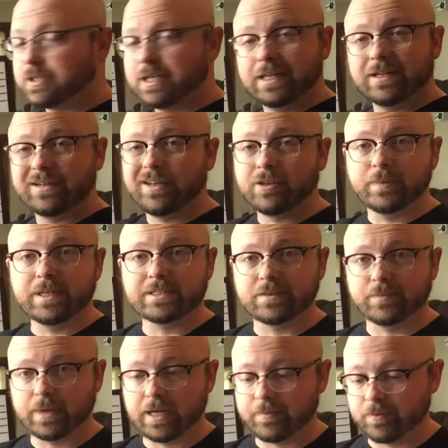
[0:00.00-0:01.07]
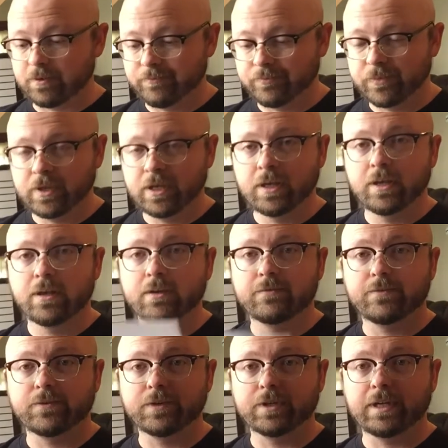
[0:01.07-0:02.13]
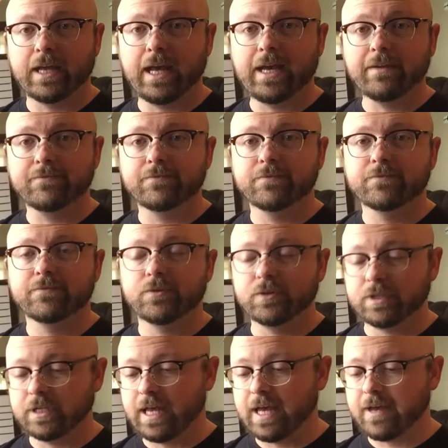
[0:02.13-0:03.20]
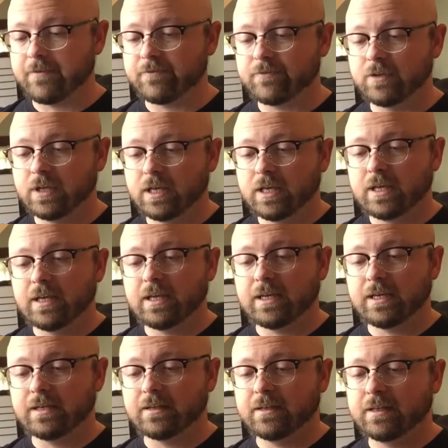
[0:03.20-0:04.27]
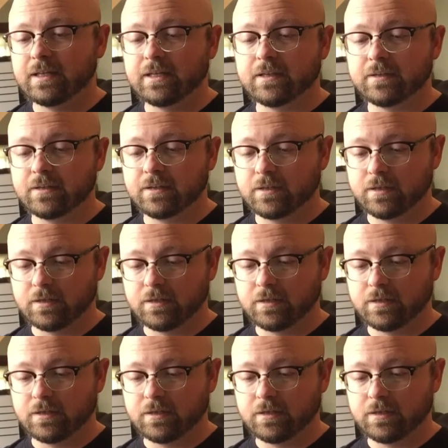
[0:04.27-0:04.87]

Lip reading: get another piece of paper, fold it in half, and then